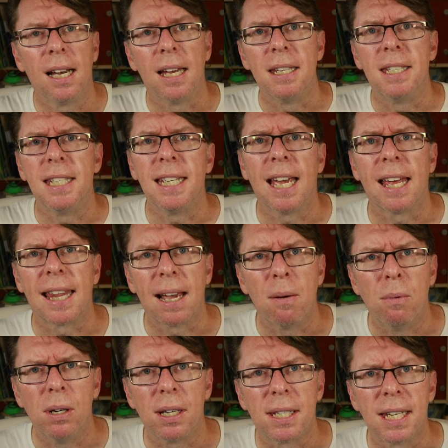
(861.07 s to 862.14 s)
and see how that
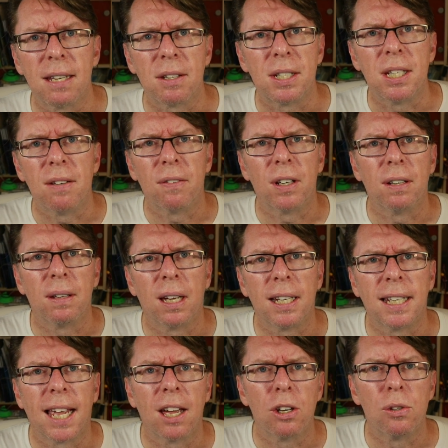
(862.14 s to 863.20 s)
works out, see if I
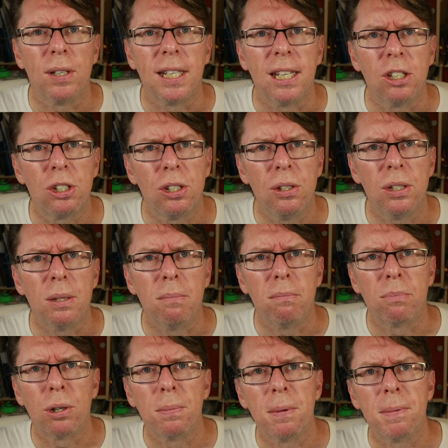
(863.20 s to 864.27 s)
encounter any issues
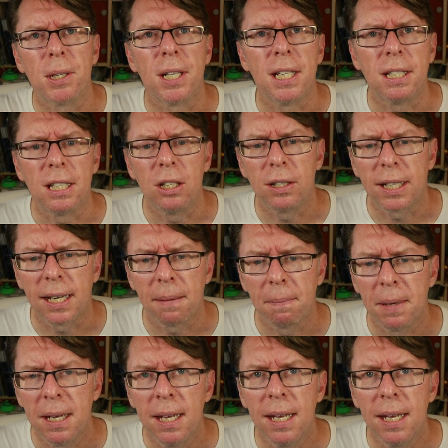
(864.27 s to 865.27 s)
and problems I need to look at.